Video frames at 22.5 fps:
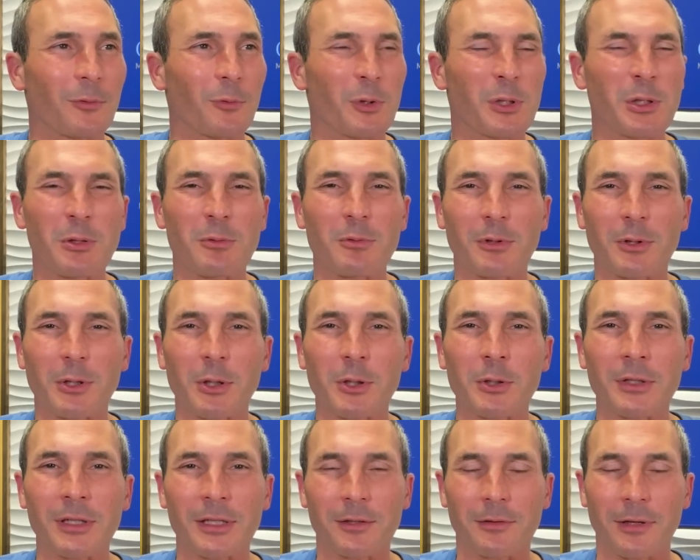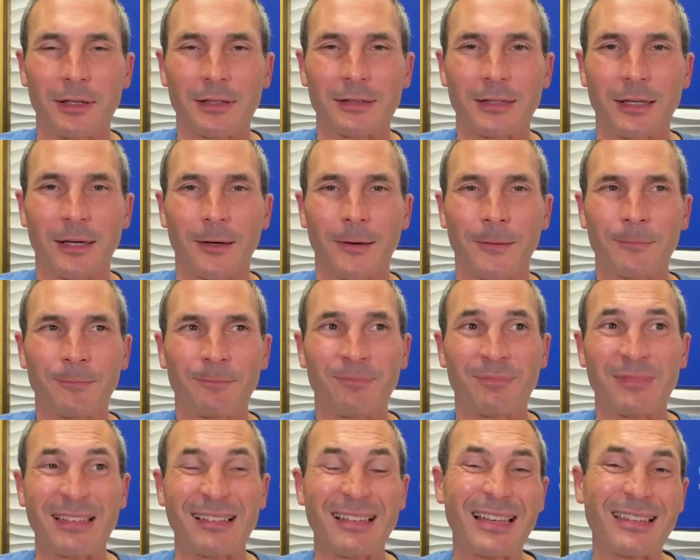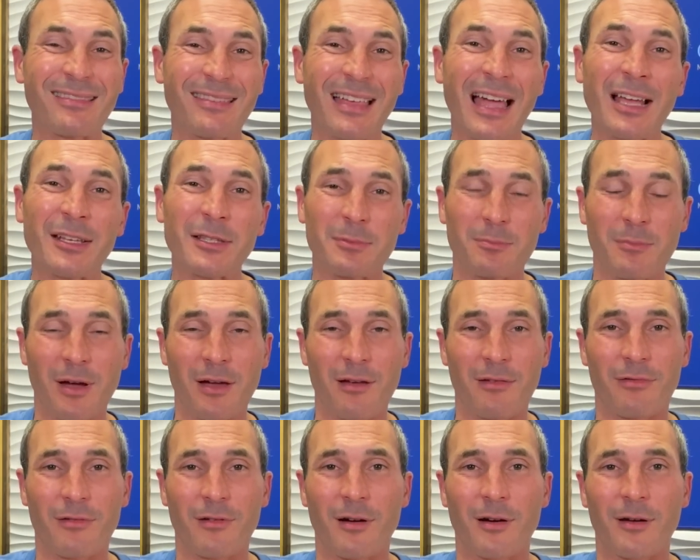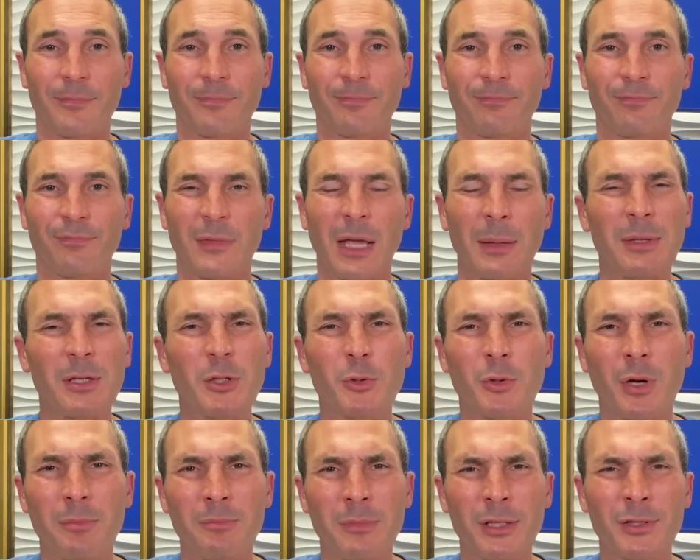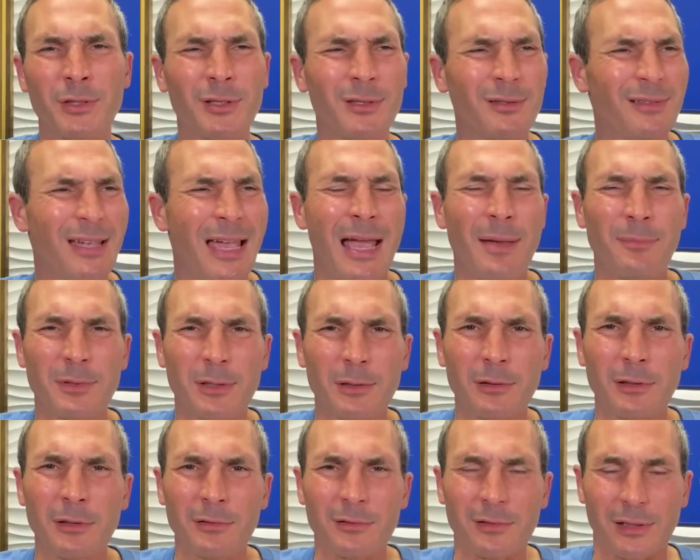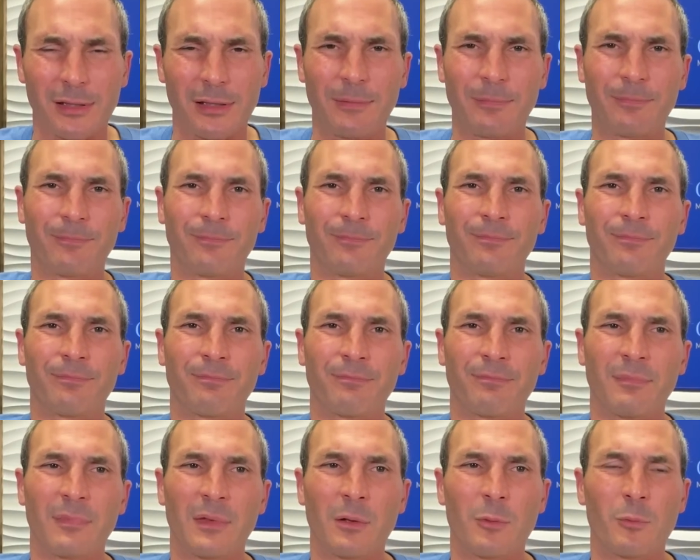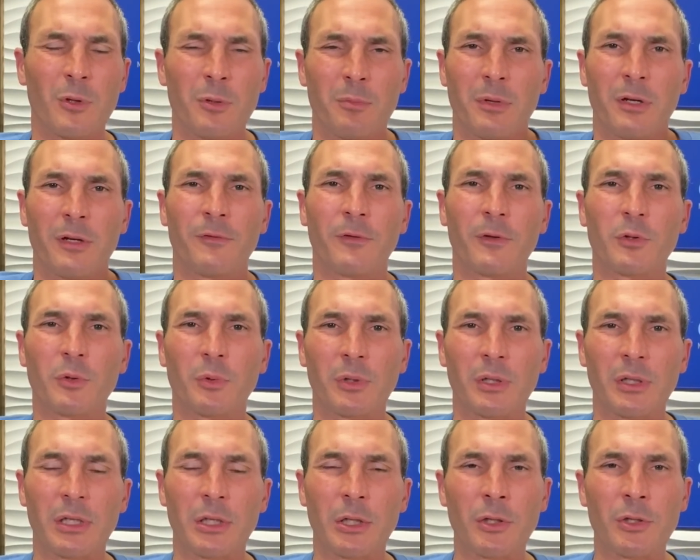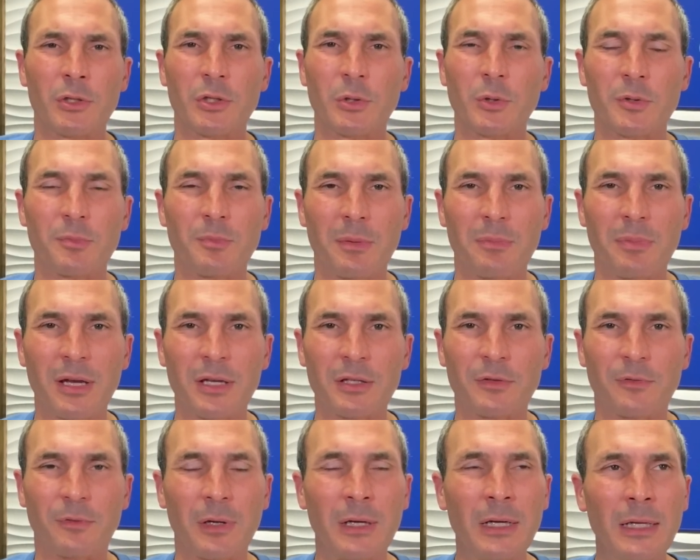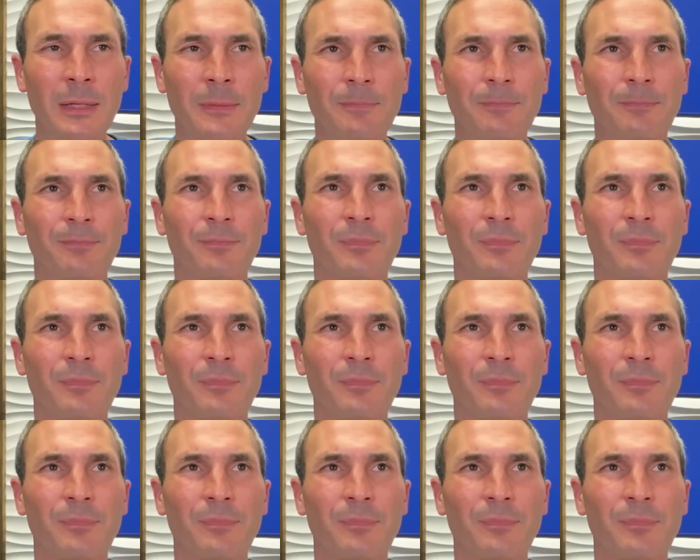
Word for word: What are you learning right now? Like, that's my thought. I mean, do I miss her? Absolutely. We were married for 20 years. She was my best friend.